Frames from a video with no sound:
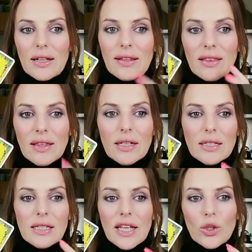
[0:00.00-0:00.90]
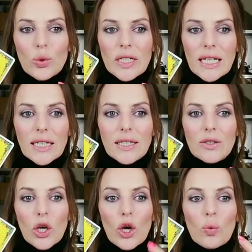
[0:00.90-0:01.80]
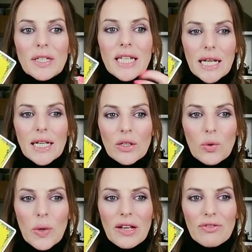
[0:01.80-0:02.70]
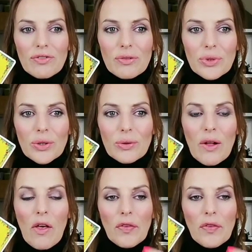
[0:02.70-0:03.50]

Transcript: The things that you need were taken away from you.